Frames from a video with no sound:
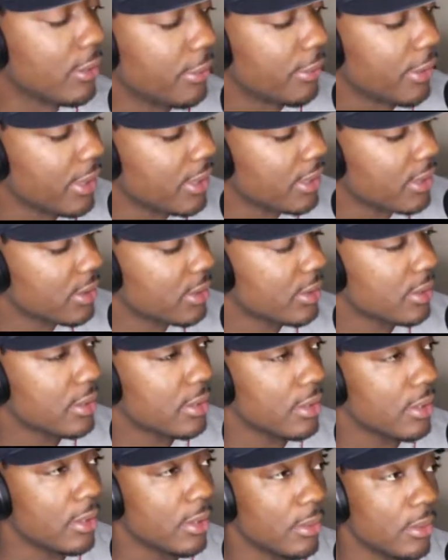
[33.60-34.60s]
face
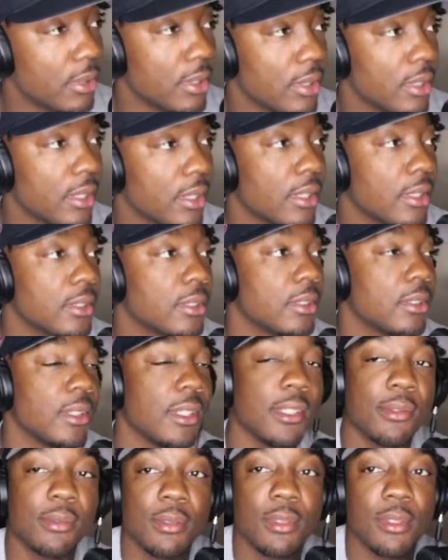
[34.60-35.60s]
and whatnot, so
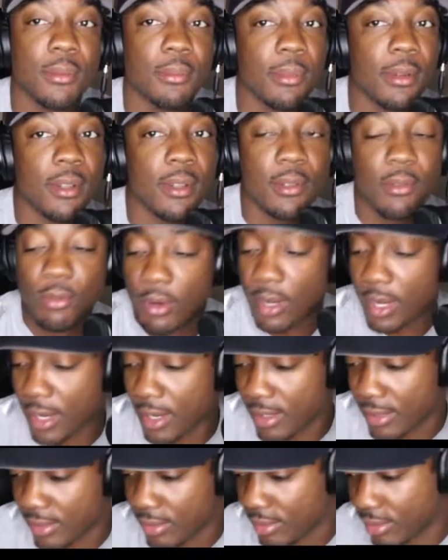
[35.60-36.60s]
that's really but why,
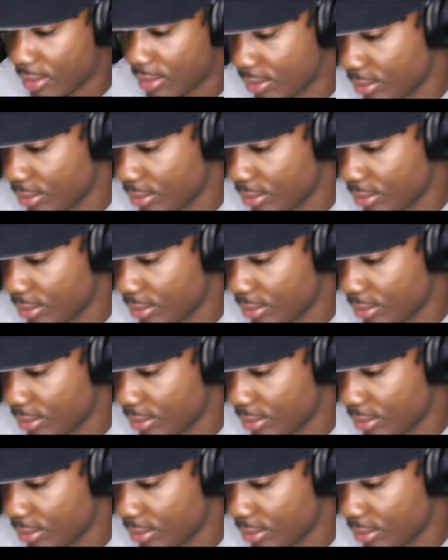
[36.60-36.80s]
you know,